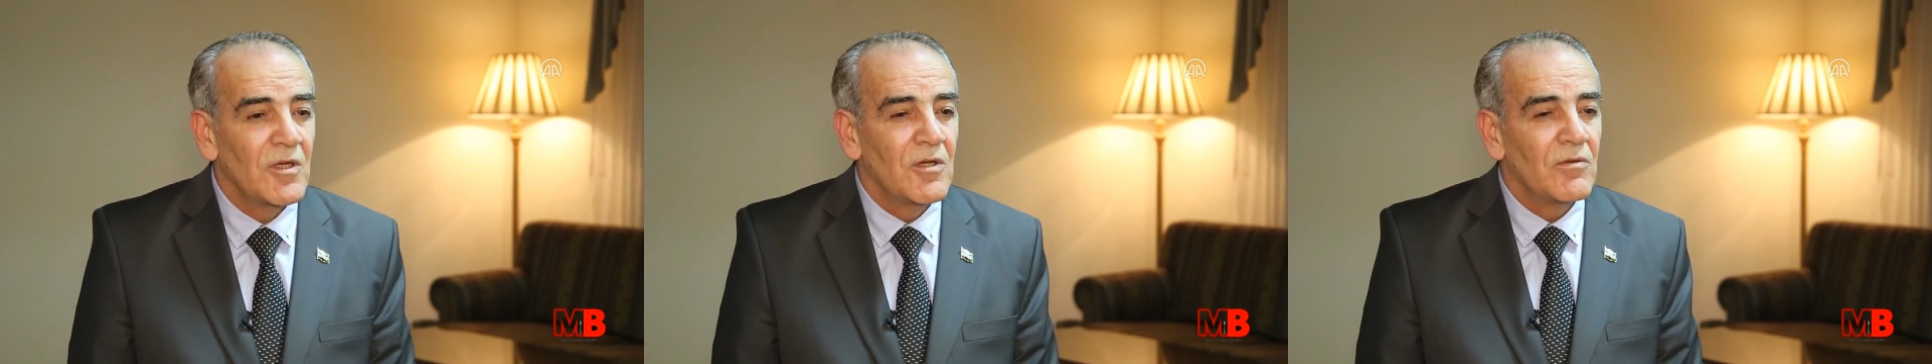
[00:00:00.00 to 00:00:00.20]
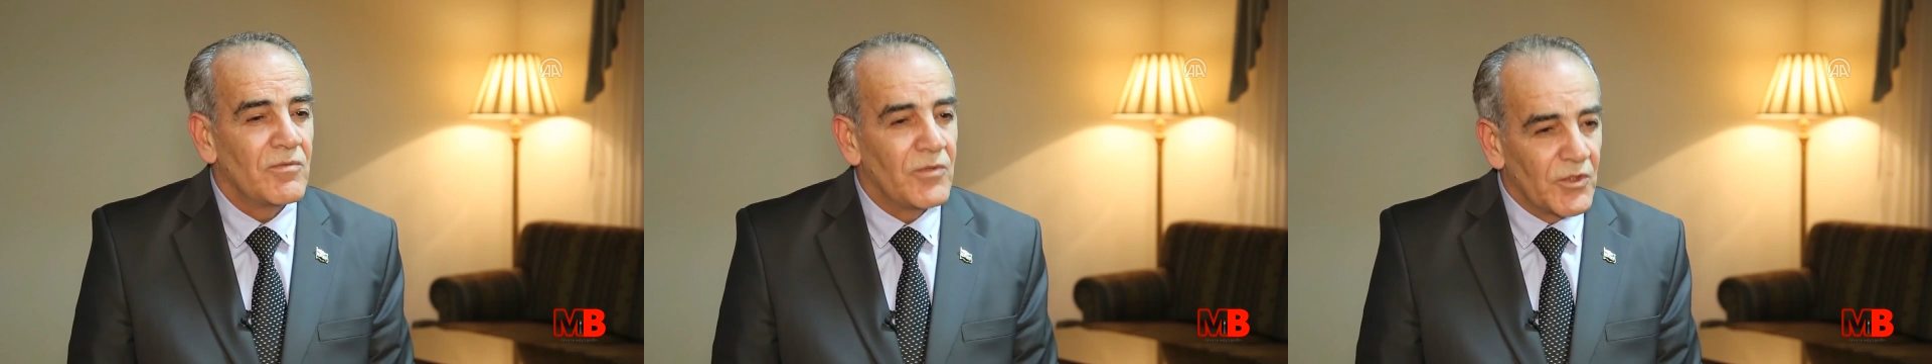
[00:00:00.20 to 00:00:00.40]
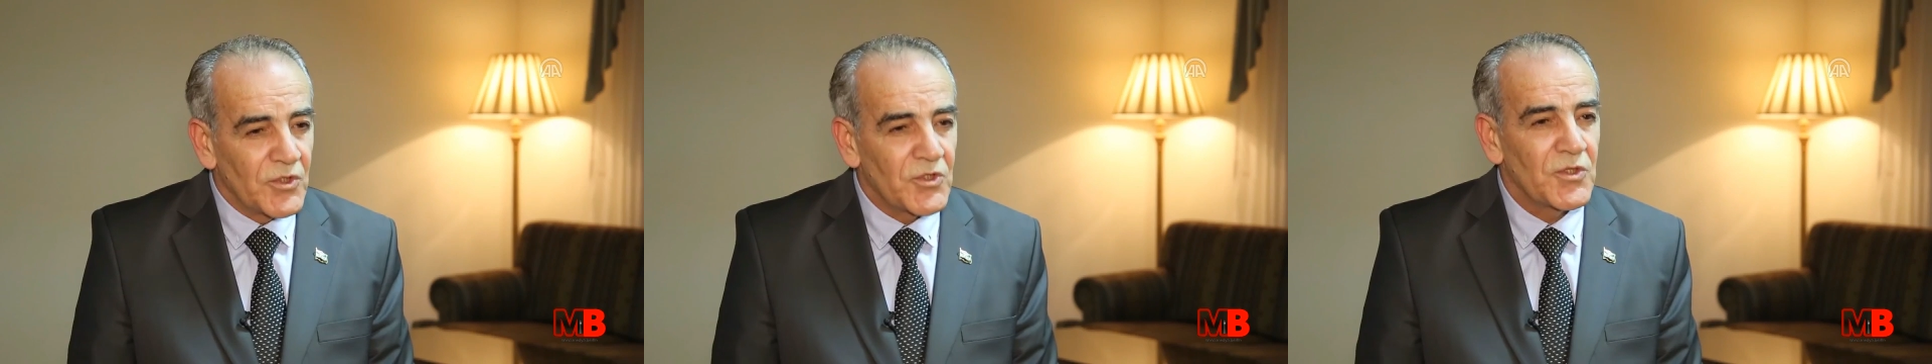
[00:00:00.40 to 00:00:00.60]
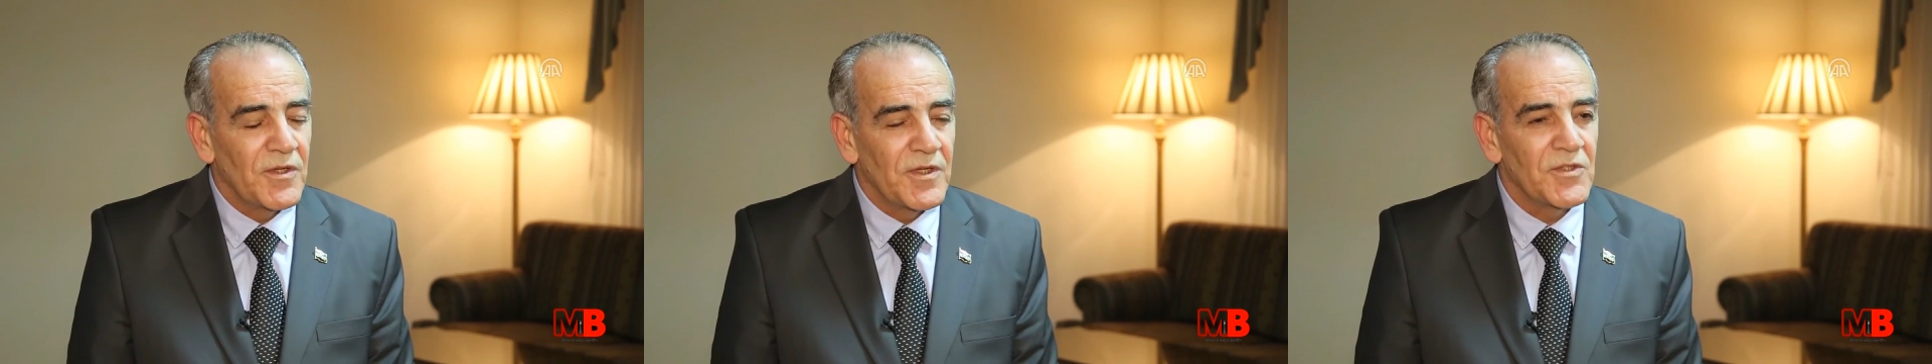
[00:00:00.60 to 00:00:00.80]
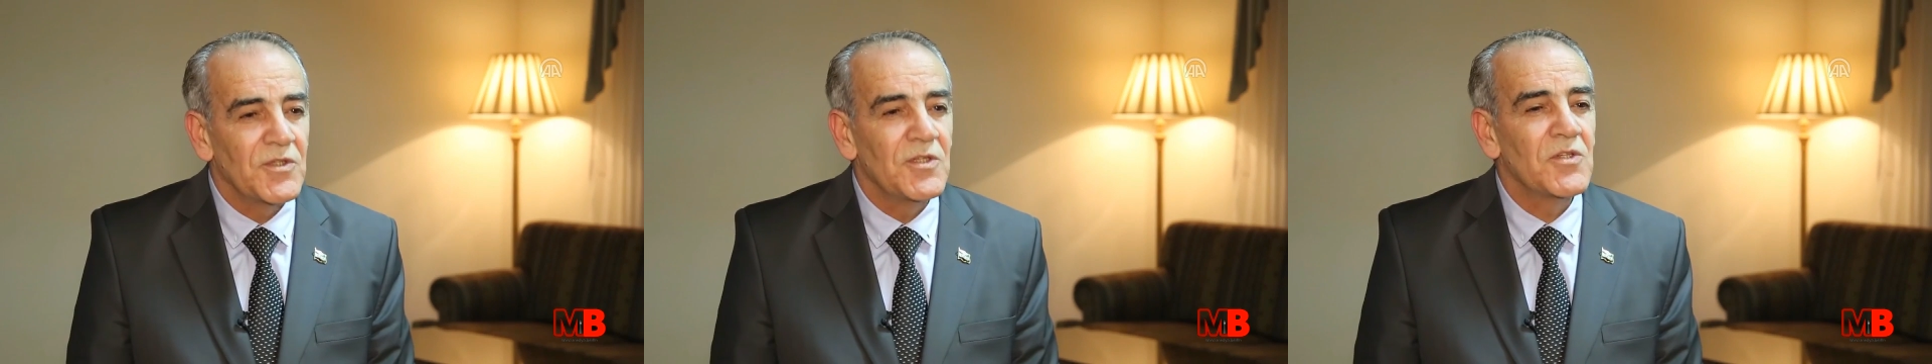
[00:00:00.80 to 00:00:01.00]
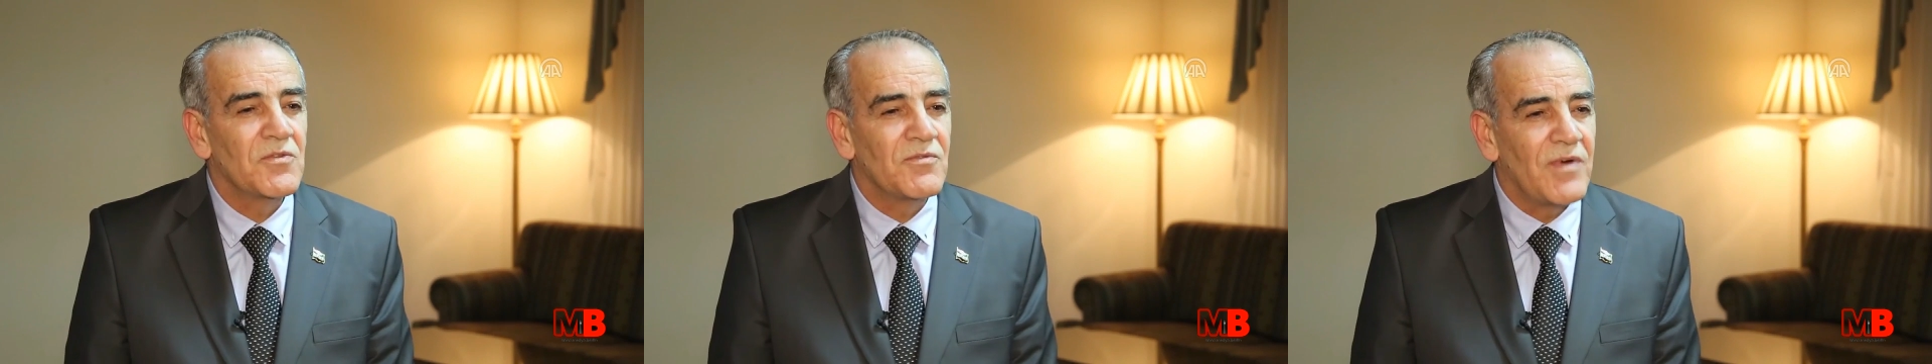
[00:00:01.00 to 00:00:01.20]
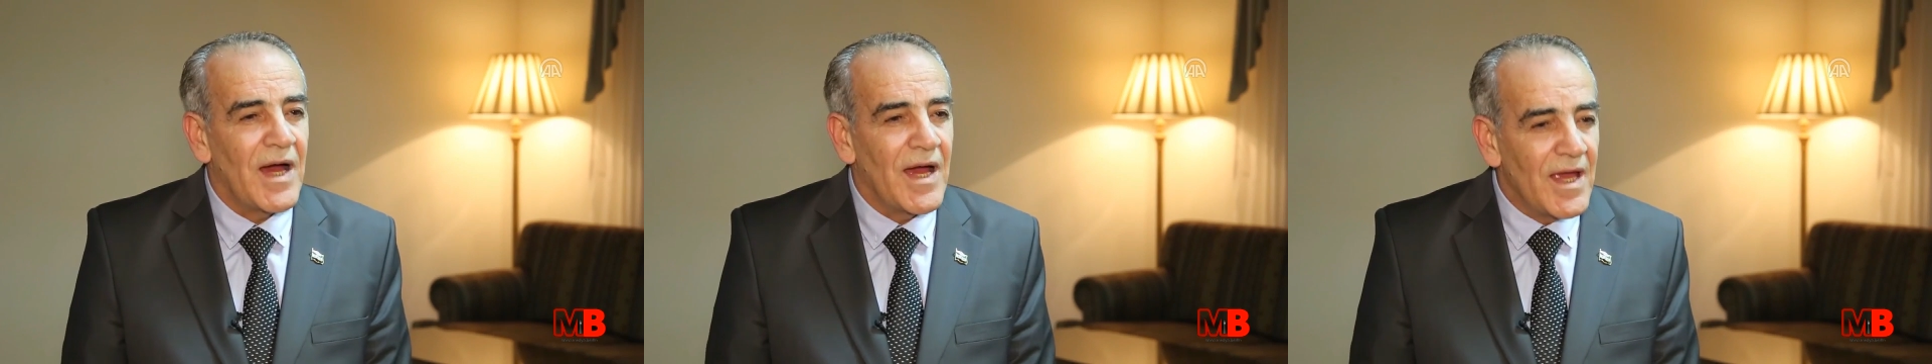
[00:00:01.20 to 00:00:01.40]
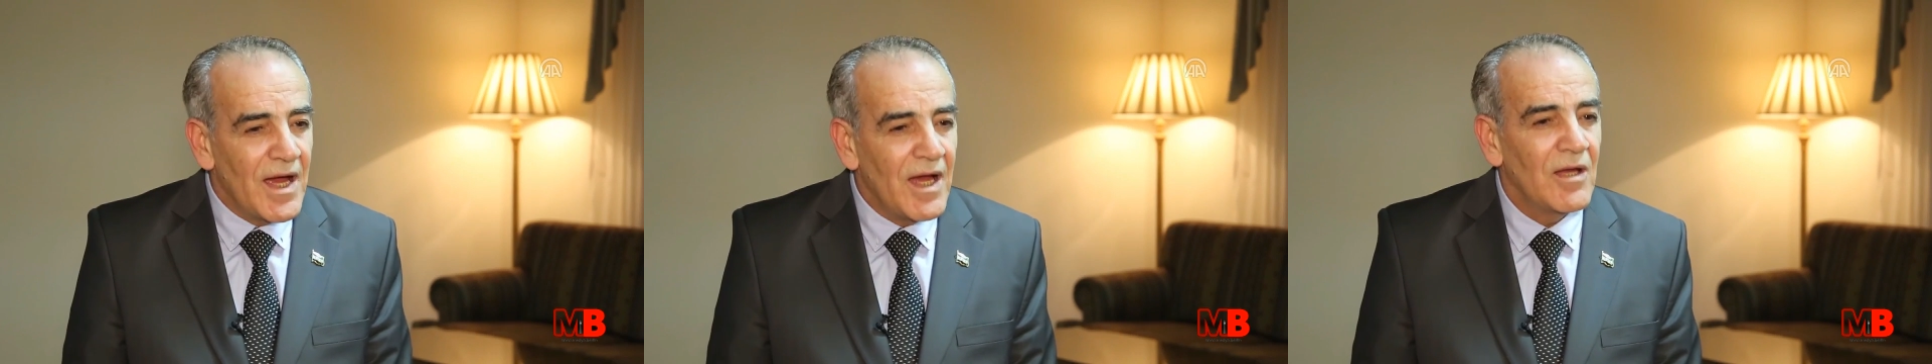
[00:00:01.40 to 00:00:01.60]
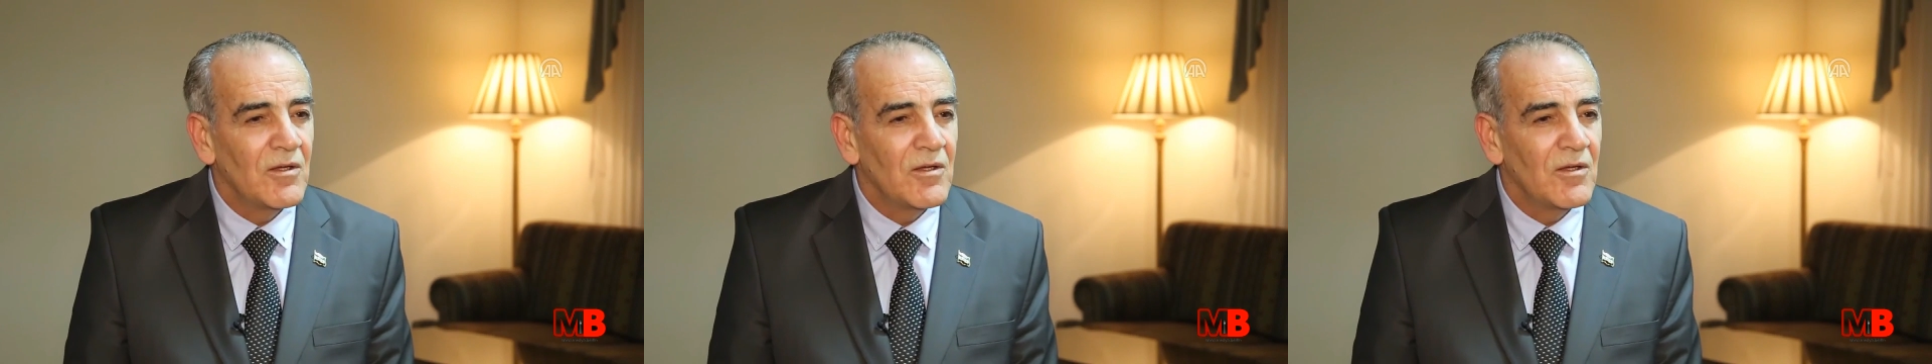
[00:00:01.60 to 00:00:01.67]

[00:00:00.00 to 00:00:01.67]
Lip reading: First, the ceasefire,